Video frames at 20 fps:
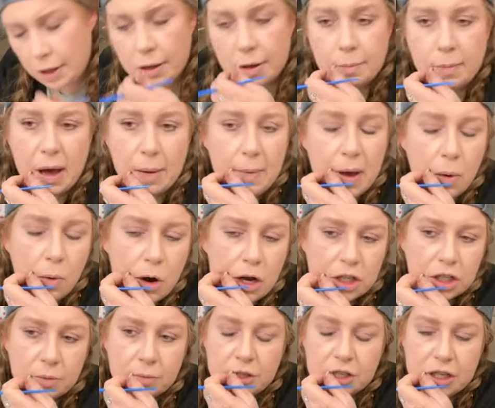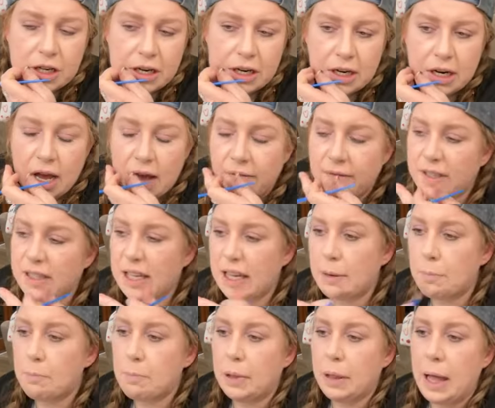by my washing machine, I have this
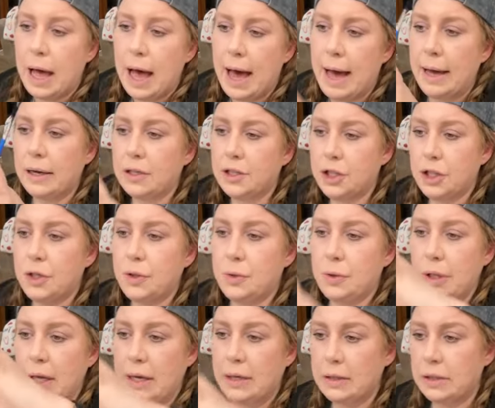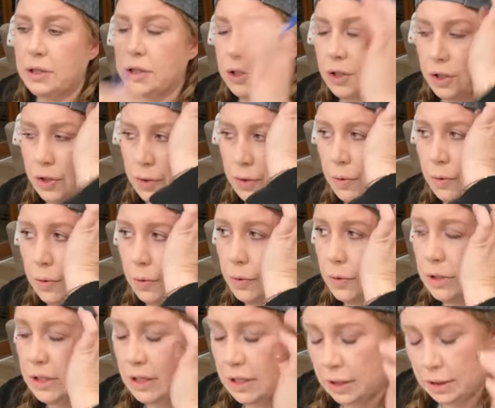like black
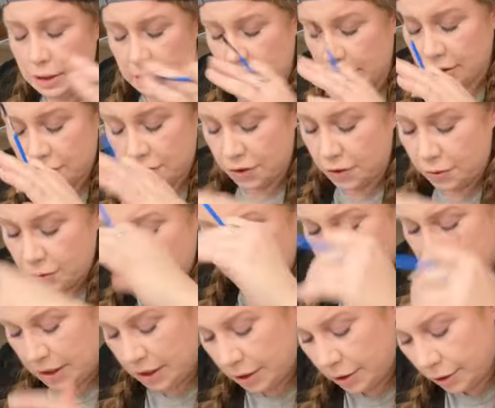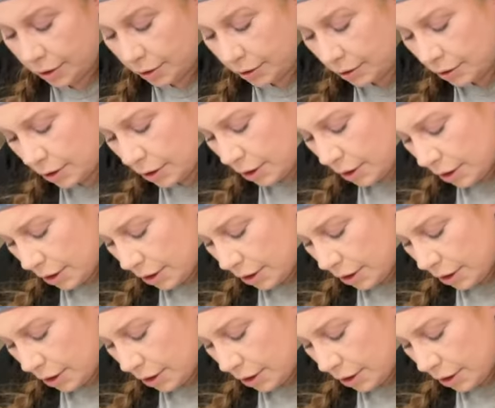two-tier